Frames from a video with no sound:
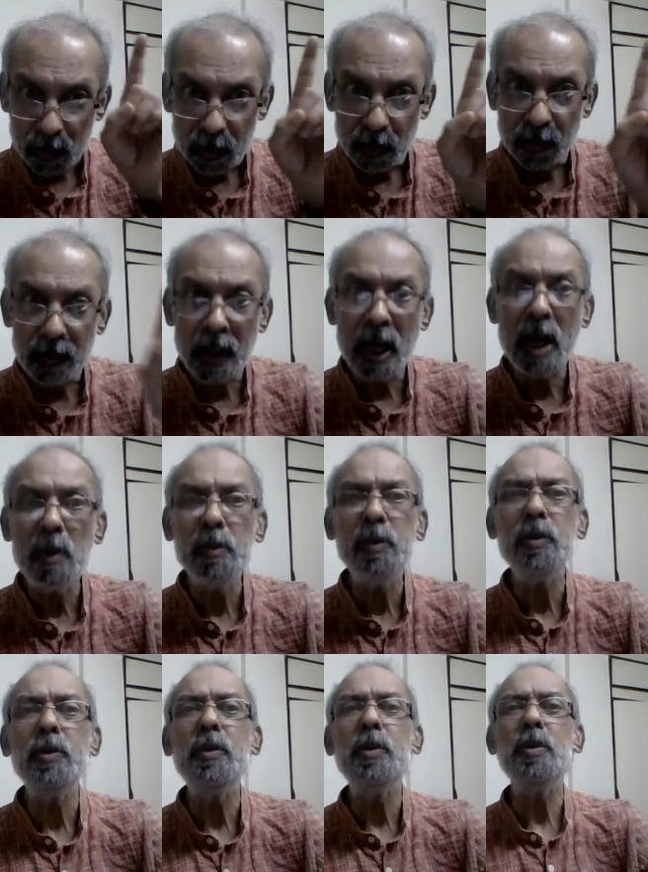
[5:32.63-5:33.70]
now
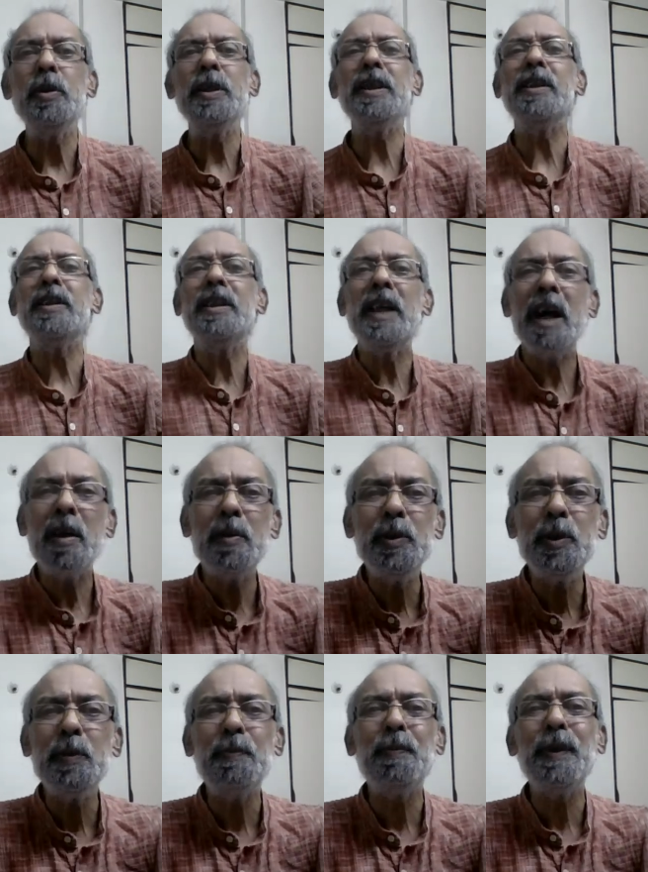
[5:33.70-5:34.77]
you do it, now
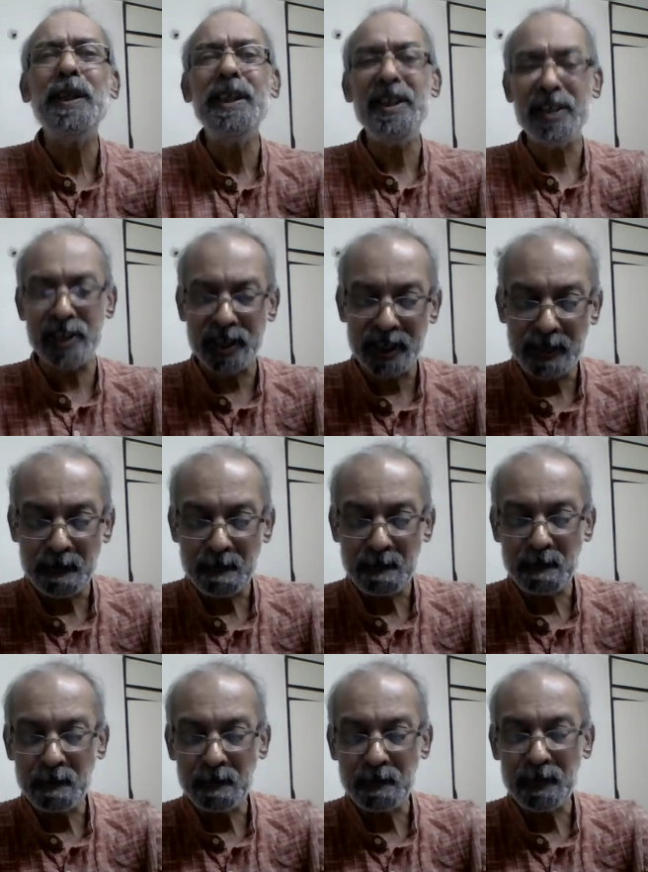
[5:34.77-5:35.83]
you preach.
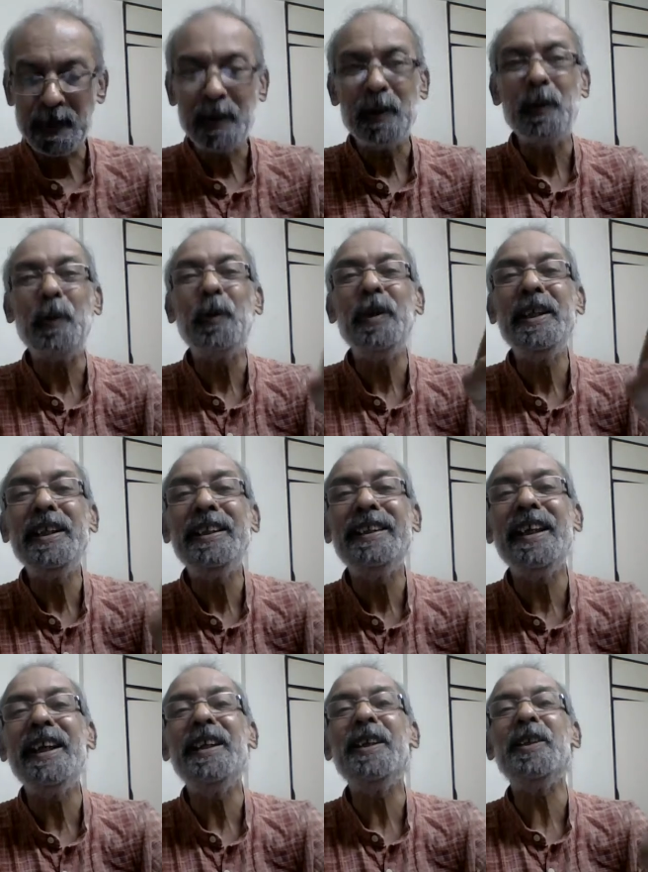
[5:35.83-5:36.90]
Only
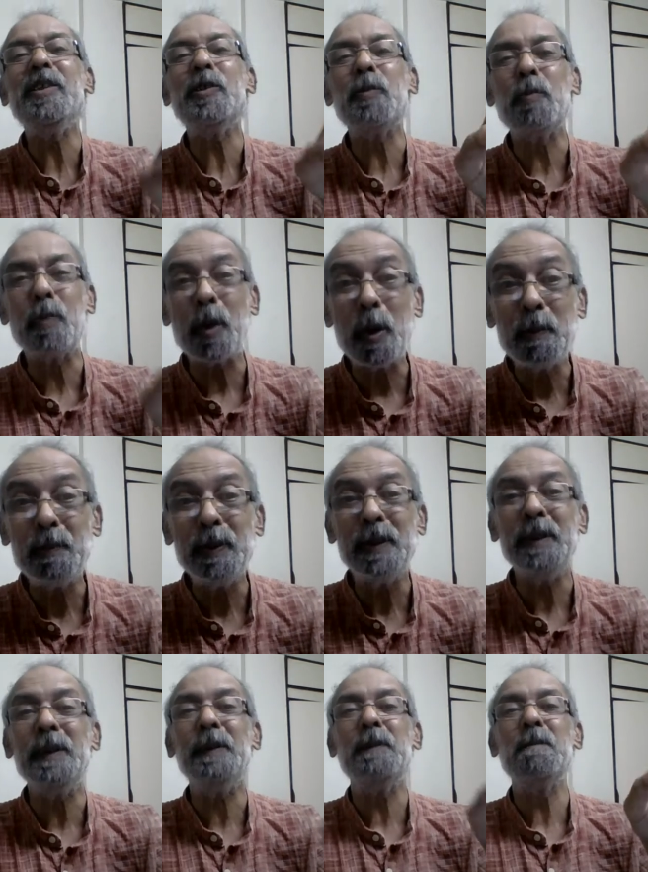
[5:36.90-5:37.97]
then it is
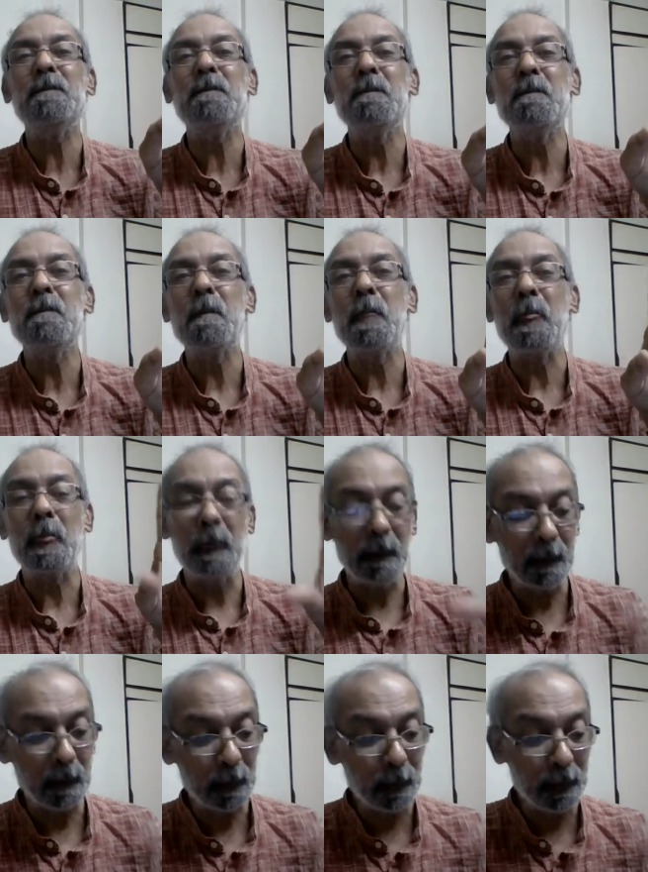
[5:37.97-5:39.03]
proper.
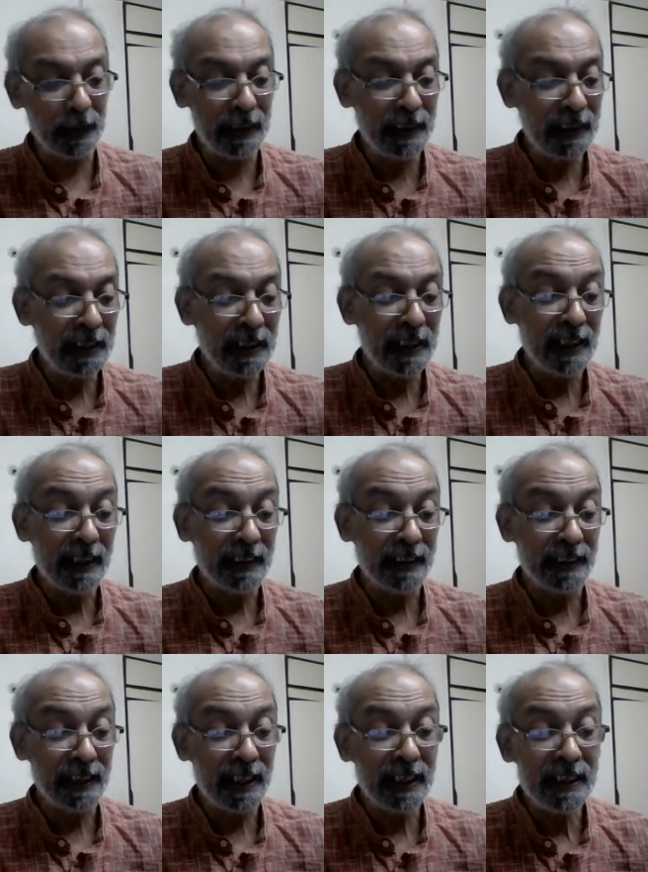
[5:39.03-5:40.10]
Only
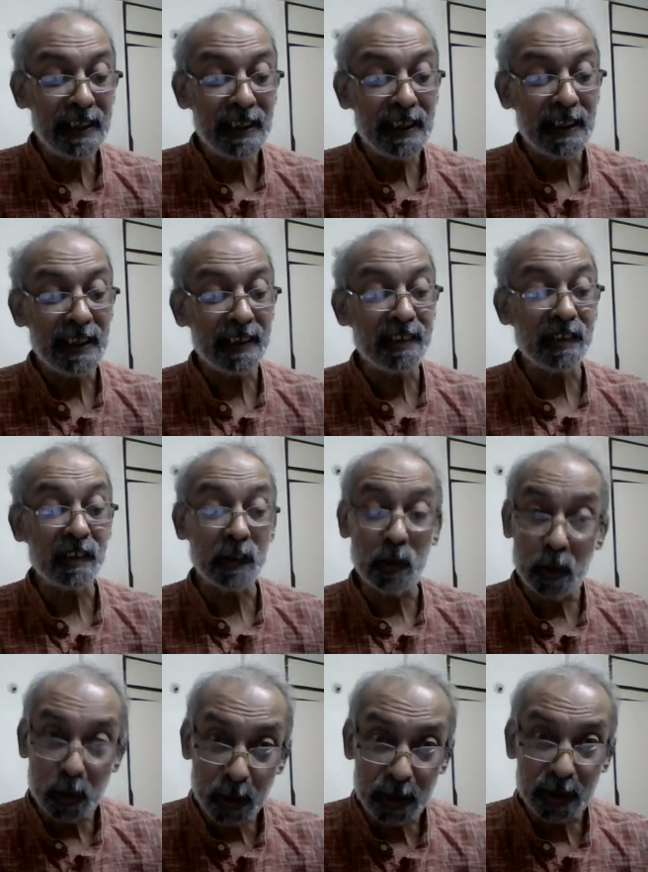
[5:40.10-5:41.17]
then it is
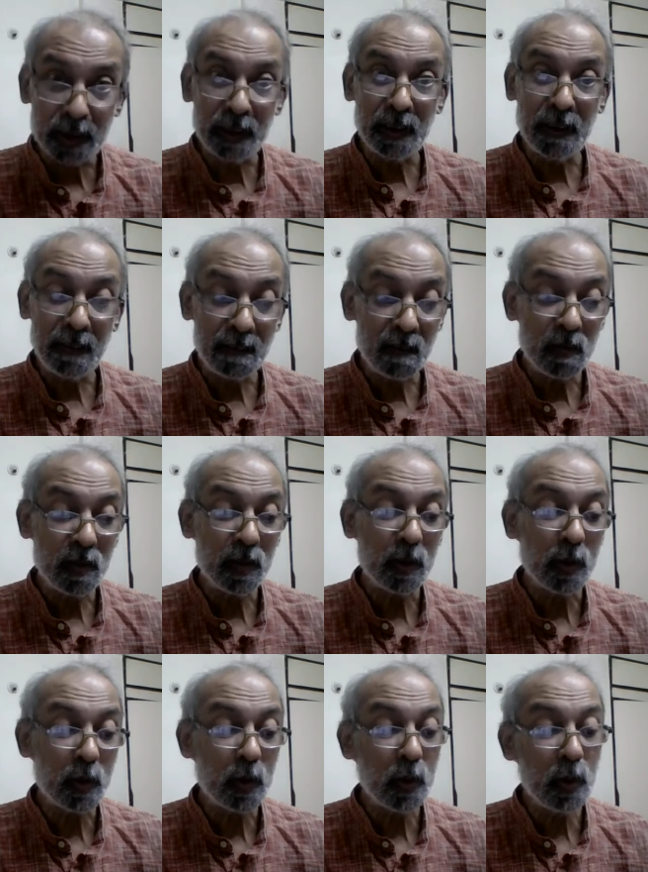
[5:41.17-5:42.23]
good
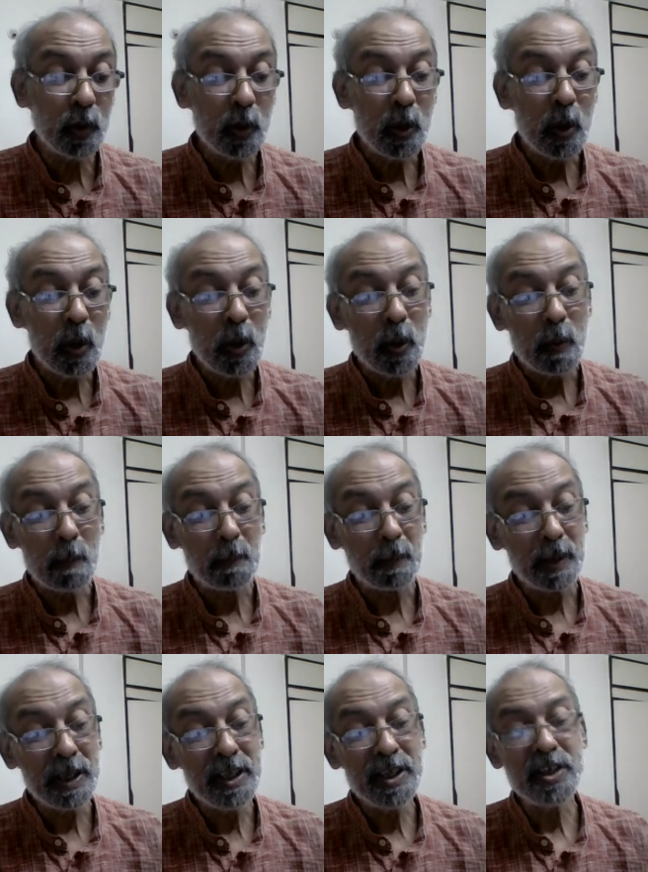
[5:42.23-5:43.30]
to
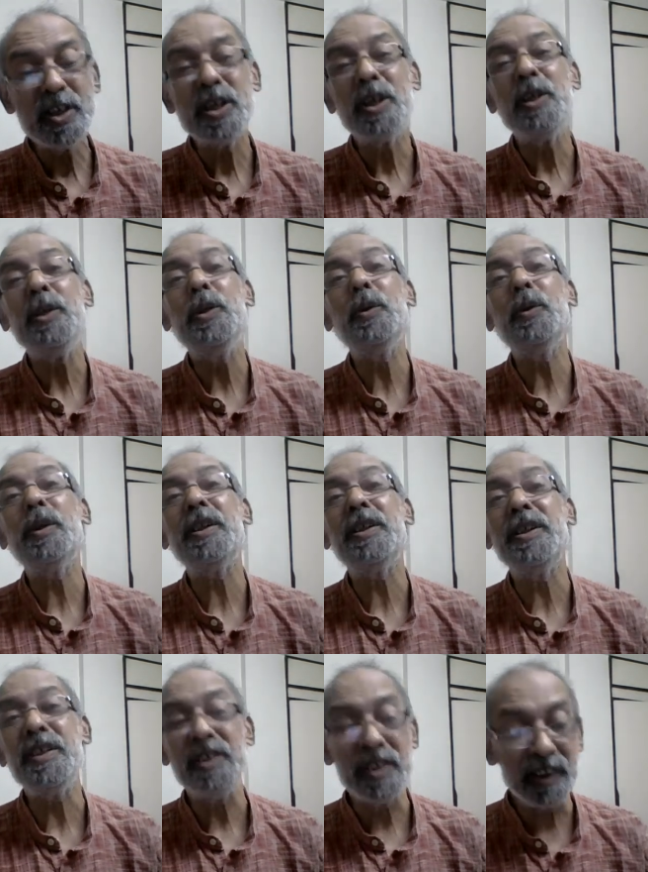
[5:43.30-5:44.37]
preach your
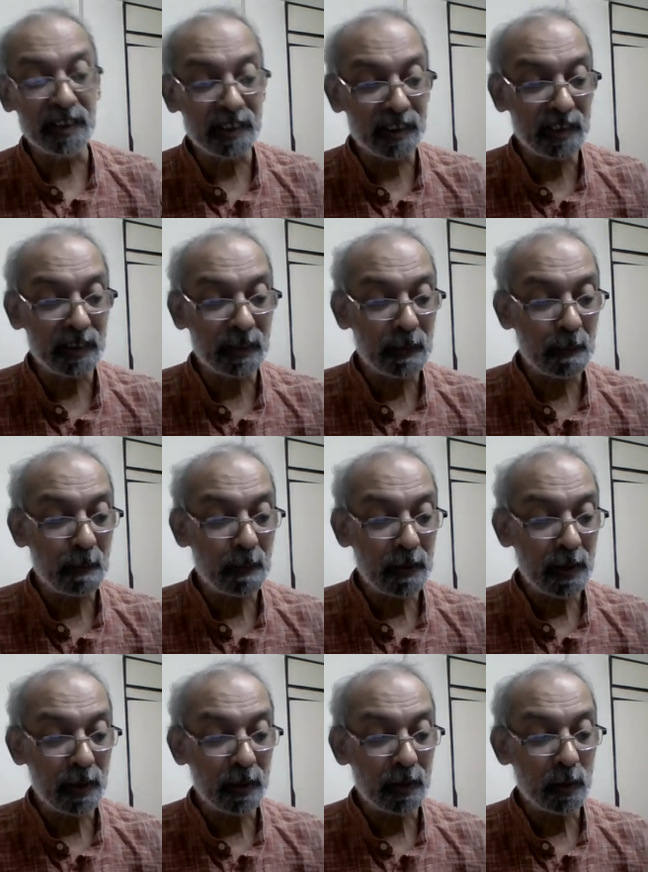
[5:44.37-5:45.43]
teachings.
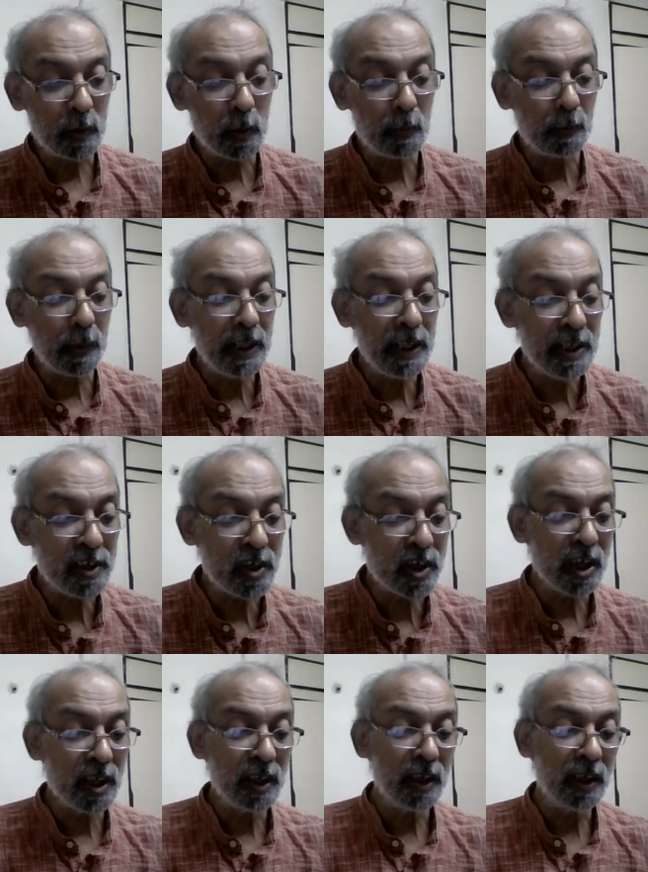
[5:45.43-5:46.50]

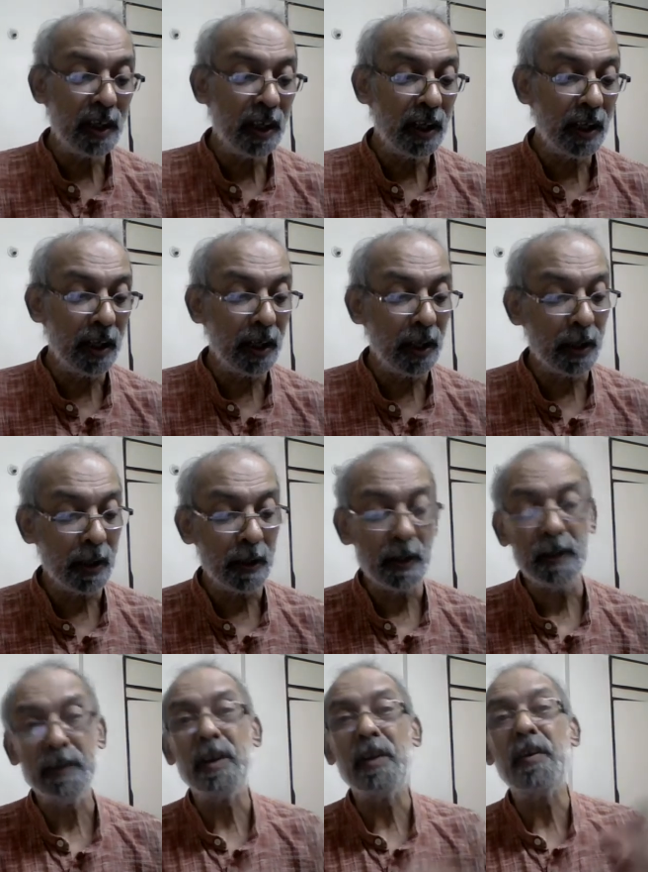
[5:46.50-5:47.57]
Preach
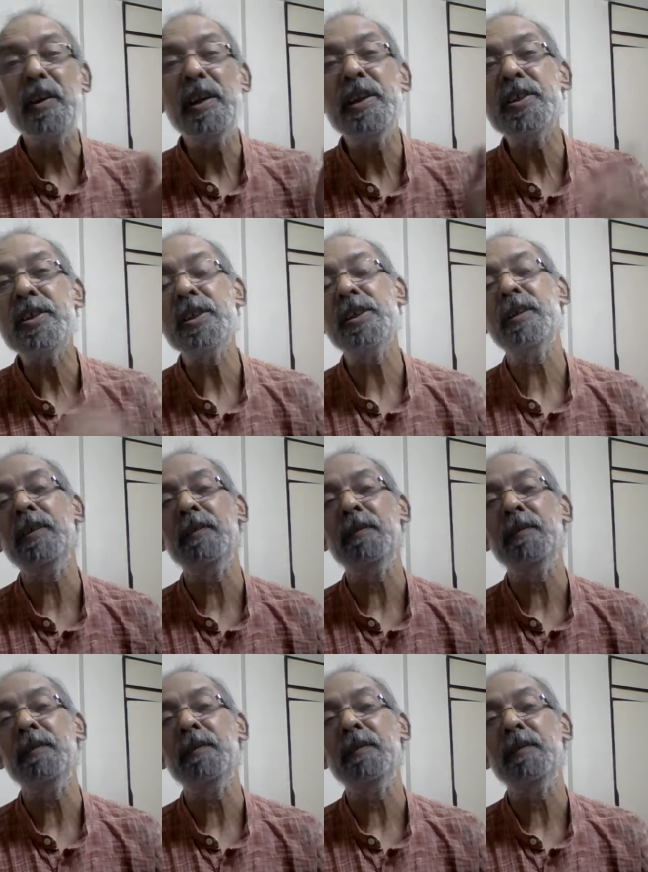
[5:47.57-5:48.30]
the religion,